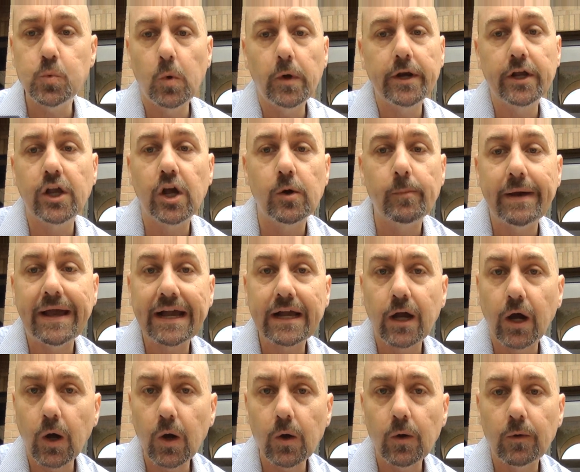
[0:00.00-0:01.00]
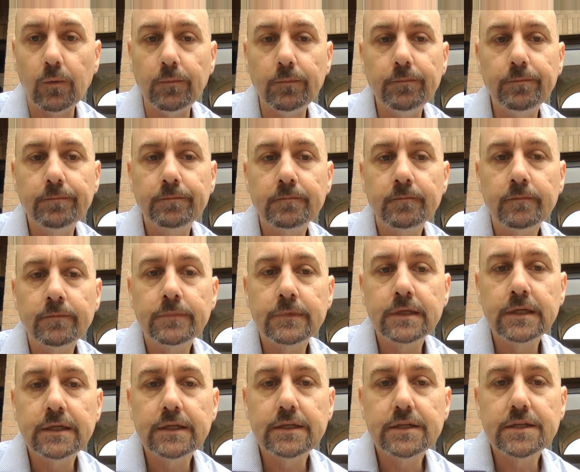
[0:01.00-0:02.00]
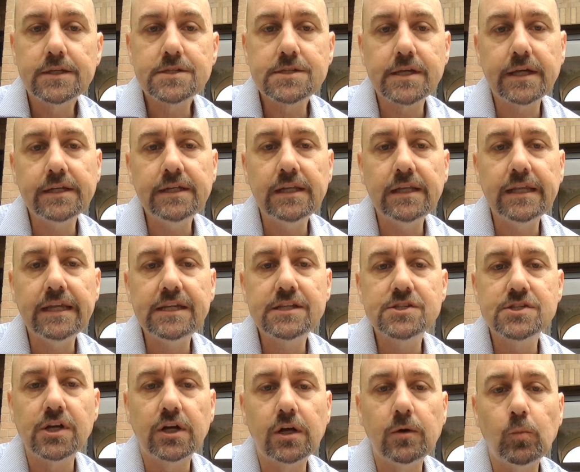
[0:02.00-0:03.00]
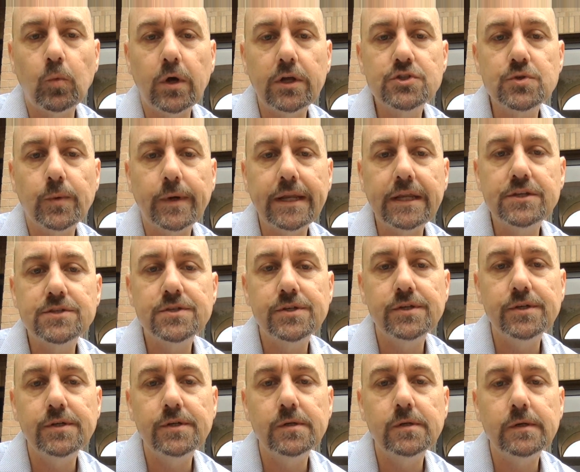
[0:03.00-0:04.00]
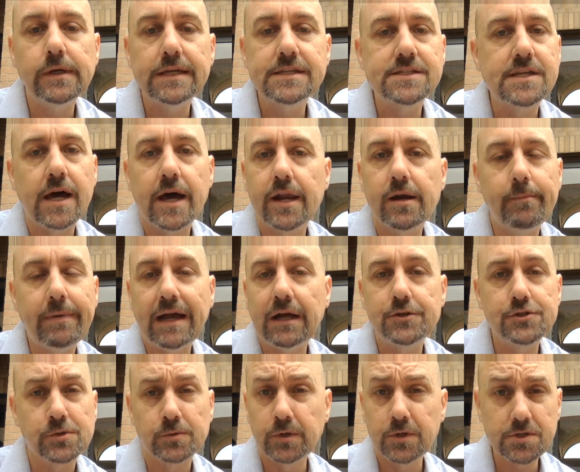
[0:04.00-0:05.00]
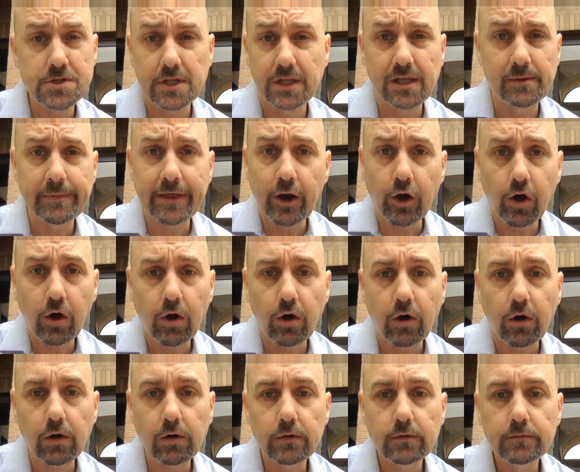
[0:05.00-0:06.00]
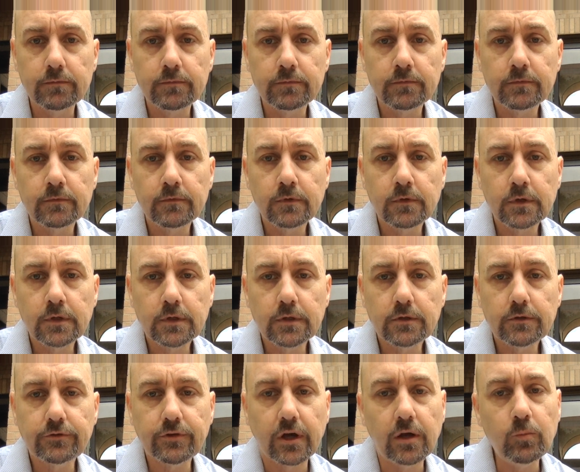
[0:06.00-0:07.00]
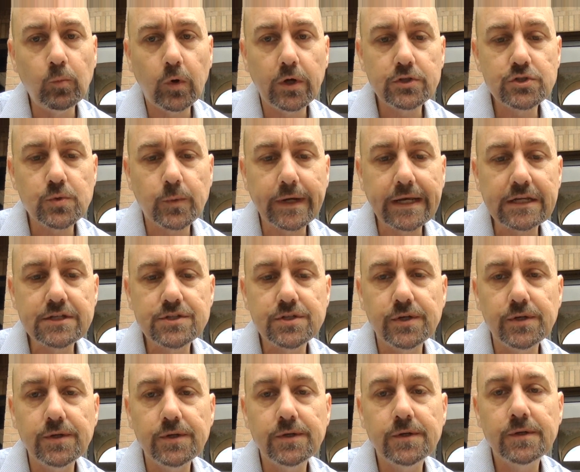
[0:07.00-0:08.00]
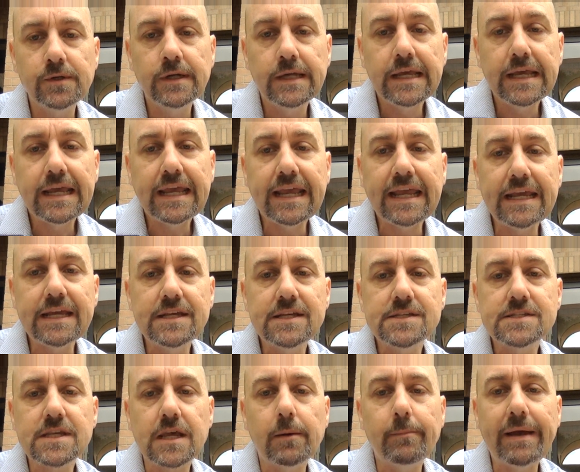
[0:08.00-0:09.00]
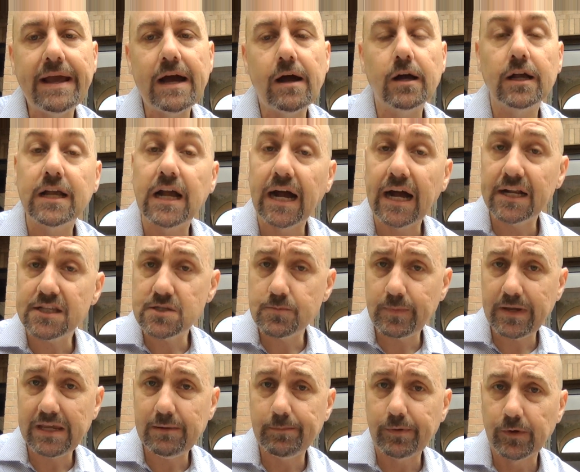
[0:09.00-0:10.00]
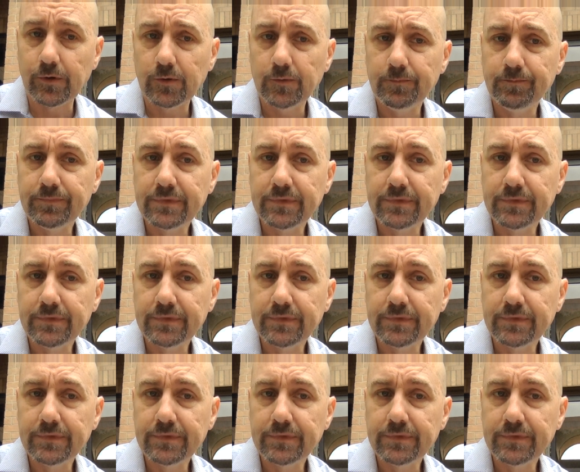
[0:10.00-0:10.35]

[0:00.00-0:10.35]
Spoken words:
want to go back home, suddenly Psalm 122 is not about Jerusalem at all. Psalm 122 is about God's people